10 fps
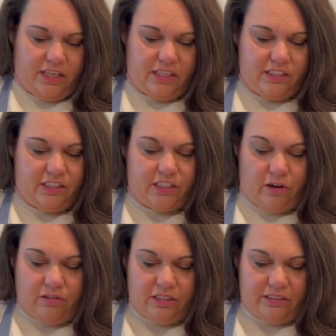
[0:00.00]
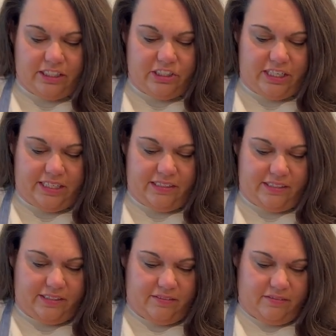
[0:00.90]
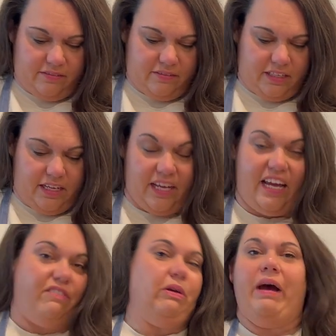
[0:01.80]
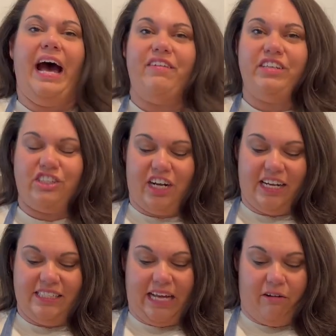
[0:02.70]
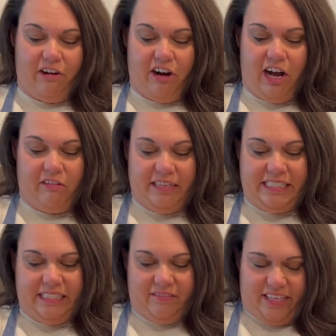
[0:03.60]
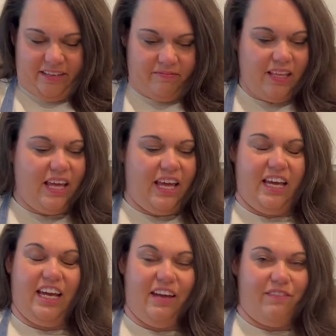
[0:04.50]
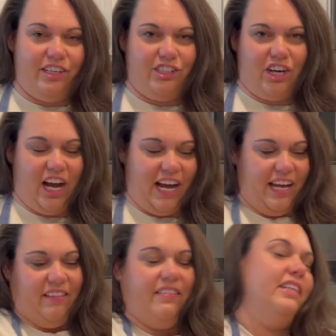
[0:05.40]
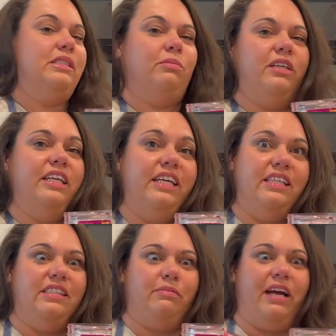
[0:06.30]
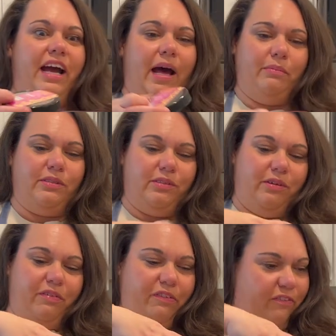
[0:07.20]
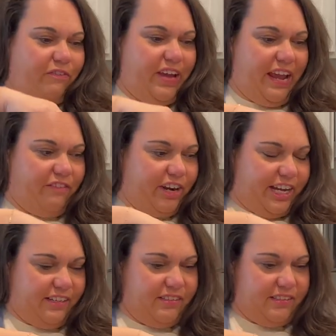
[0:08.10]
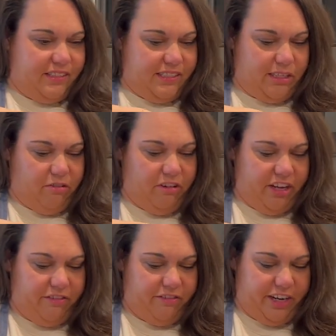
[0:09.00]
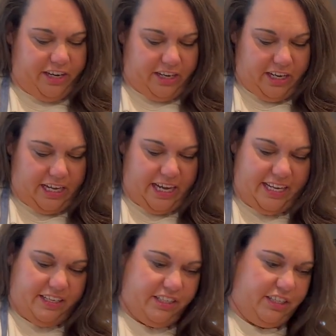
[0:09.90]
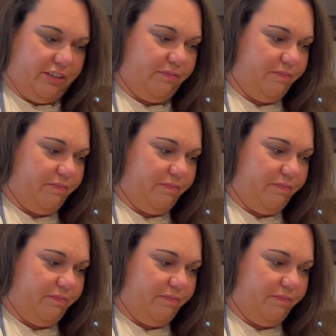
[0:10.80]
So delicious. If you haven't tried sauerkraut recently, give it a try. This one is my absolute favorite. So good for your gut too.